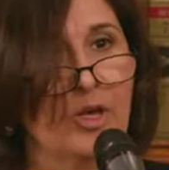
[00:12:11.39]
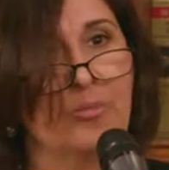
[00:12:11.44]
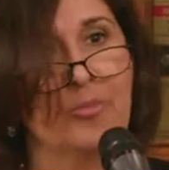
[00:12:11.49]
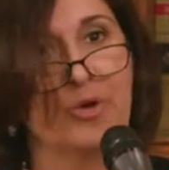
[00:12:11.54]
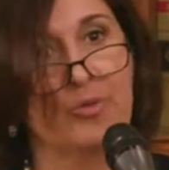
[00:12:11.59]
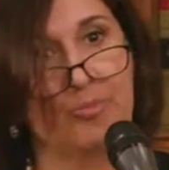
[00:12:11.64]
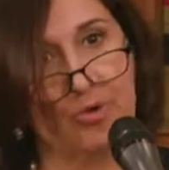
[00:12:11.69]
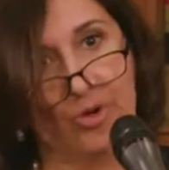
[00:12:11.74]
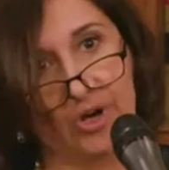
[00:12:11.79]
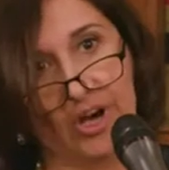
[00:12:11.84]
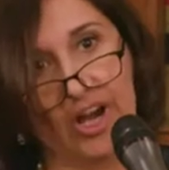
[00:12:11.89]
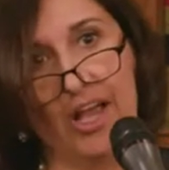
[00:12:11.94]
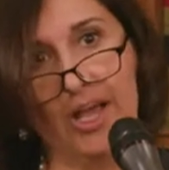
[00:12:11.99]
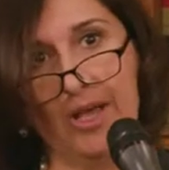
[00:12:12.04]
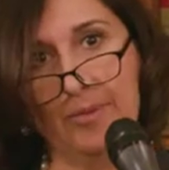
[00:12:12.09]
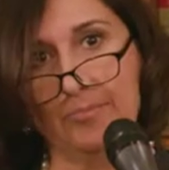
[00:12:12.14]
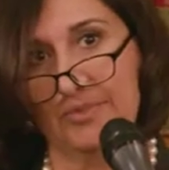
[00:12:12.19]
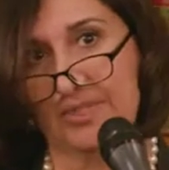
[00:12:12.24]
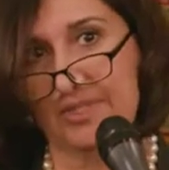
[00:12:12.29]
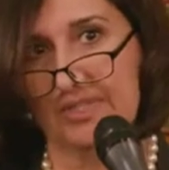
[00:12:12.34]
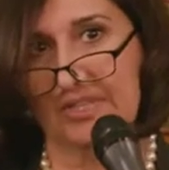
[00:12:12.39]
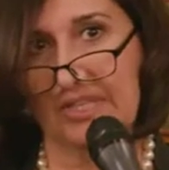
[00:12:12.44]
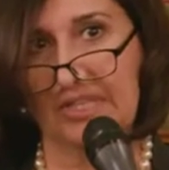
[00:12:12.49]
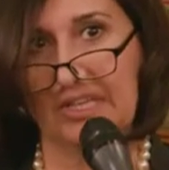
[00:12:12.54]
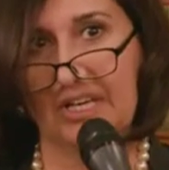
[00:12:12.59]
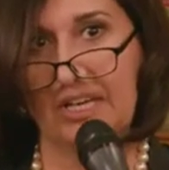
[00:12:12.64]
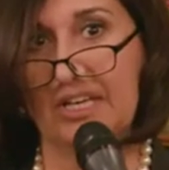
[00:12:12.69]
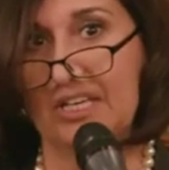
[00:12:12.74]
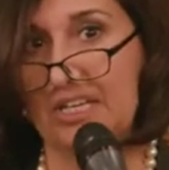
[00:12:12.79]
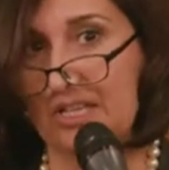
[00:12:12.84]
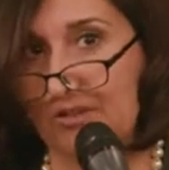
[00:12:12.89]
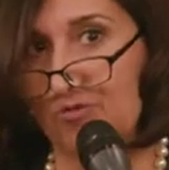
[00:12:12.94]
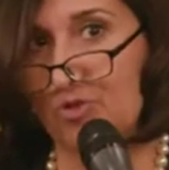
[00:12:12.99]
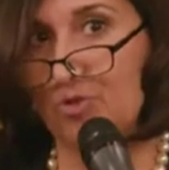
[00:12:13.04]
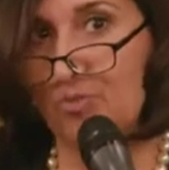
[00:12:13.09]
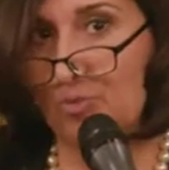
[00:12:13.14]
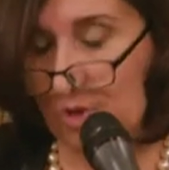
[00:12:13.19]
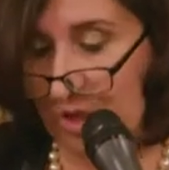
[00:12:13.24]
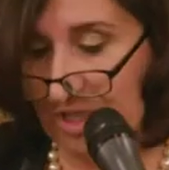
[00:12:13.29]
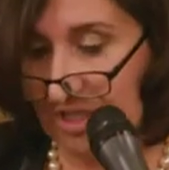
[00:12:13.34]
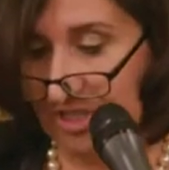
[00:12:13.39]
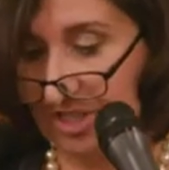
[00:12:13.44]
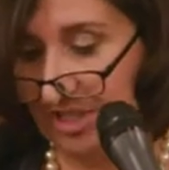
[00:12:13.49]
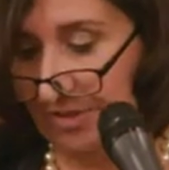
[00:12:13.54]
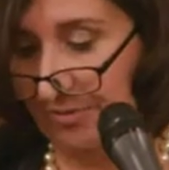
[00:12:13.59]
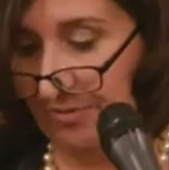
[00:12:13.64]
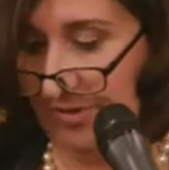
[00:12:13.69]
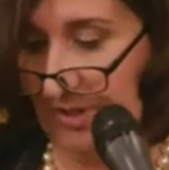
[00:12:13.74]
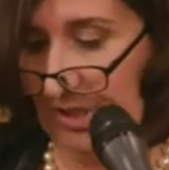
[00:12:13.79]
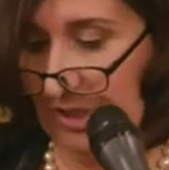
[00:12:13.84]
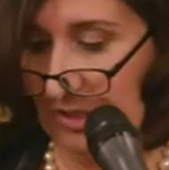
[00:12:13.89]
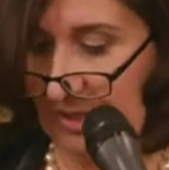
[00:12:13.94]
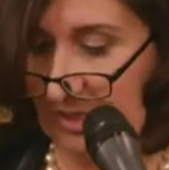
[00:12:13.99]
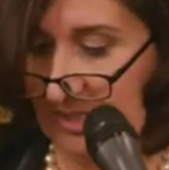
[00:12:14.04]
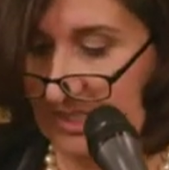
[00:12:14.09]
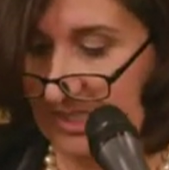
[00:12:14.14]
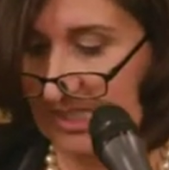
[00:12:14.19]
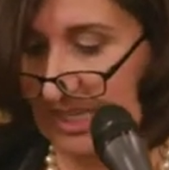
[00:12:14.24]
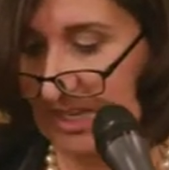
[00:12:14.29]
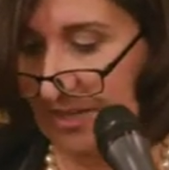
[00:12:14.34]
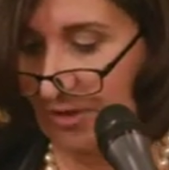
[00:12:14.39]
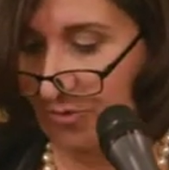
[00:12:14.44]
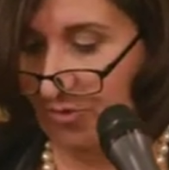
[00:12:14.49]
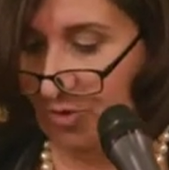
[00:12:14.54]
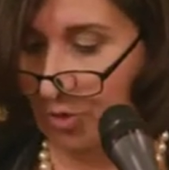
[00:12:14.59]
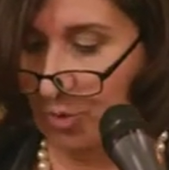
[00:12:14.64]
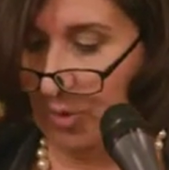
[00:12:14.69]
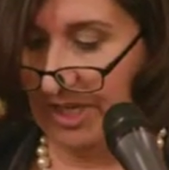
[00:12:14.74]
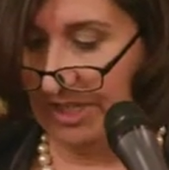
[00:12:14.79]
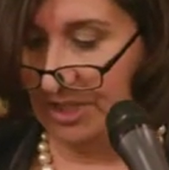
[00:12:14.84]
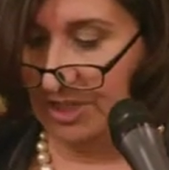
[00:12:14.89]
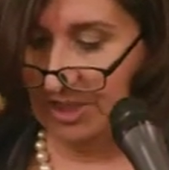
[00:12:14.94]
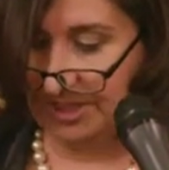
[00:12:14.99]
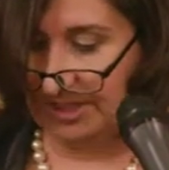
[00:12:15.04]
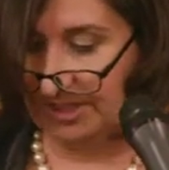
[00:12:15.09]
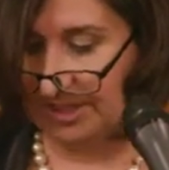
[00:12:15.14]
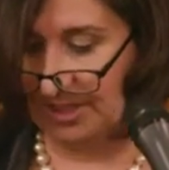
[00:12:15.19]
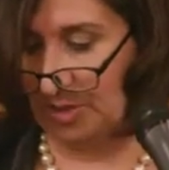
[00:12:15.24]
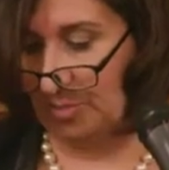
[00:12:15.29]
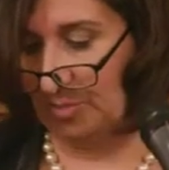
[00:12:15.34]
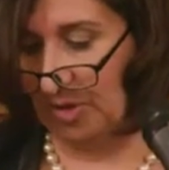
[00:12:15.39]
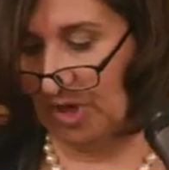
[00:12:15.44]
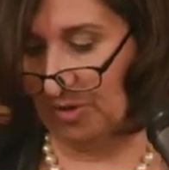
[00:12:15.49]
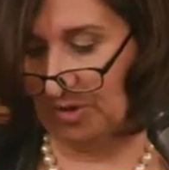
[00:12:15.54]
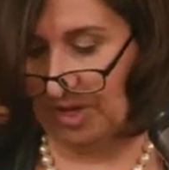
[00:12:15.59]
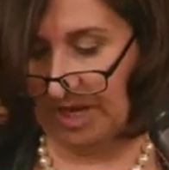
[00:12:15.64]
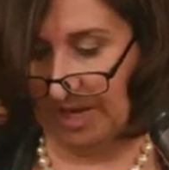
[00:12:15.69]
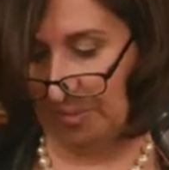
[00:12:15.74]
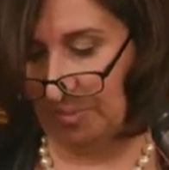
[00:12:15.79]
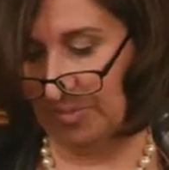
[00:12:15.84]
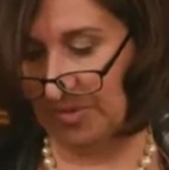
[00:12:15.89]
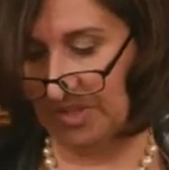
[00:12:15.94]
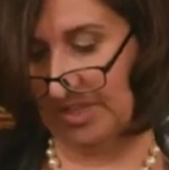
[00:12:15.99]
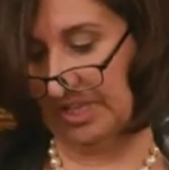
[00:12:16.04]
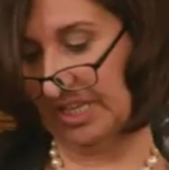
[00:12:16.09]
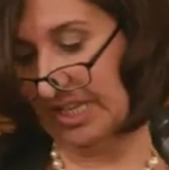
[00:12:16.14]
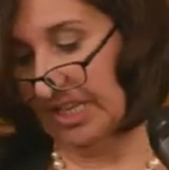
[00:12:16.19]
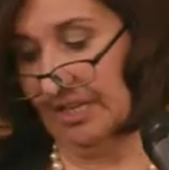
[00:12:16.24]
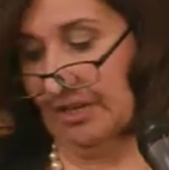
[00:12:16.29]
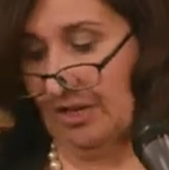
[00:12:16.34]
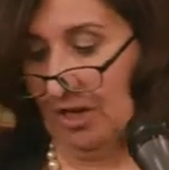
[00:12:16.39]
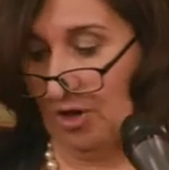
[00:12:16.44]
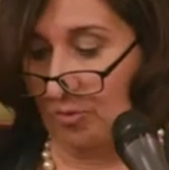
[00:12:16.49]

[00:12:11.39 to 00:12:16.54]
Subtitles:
But perhaps an even more difficult set of questions about empathy